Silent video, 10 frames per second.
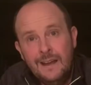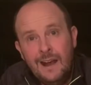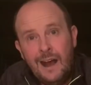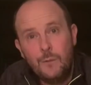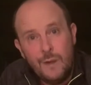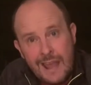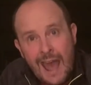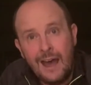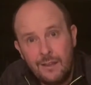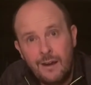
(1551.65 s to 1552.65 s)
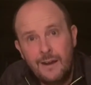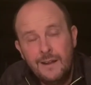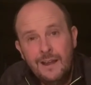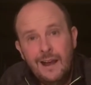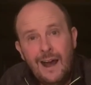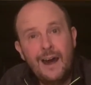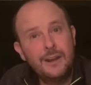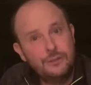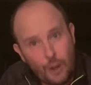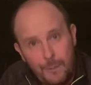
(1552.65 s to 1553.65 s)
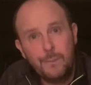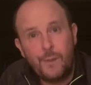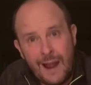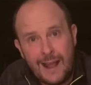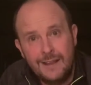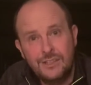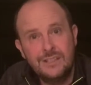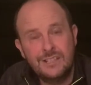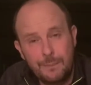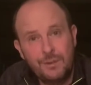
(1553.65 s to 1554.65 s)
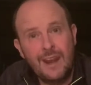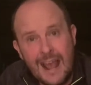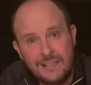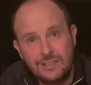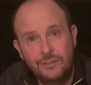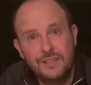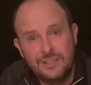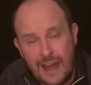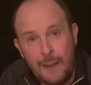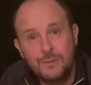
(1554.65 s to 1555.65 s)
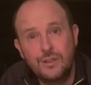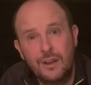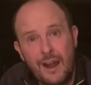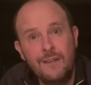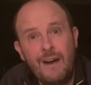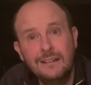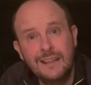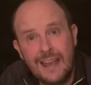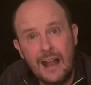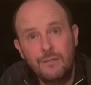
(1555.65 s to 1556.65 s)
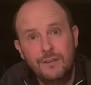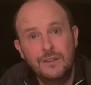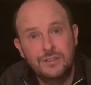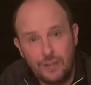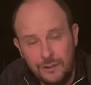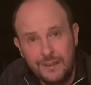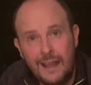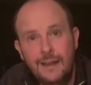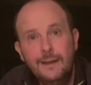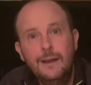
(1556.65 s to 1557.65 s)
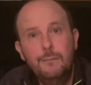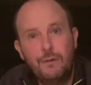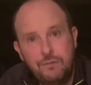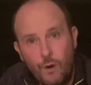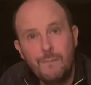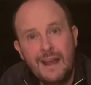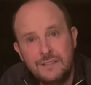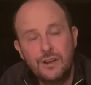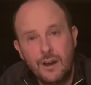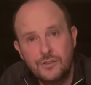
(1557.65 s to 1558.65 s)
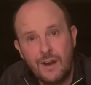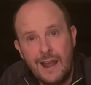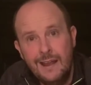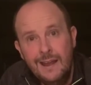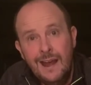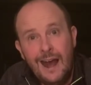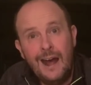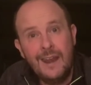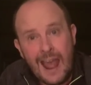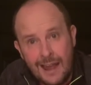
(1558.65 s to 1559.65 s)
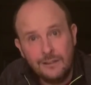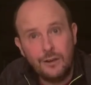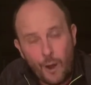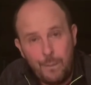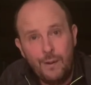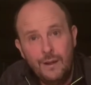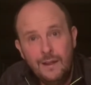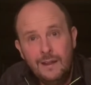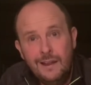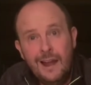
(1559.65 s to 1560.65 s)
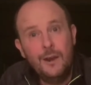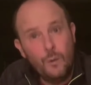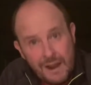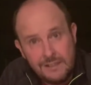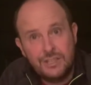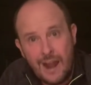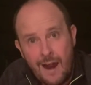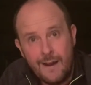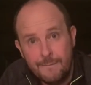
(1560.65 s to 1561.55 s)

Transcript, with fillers: And we, Heather, had a double break. She slipped on ice on the steps got out of Altnagelvin on the Sunday before my surgery and ended up in a wheelchair.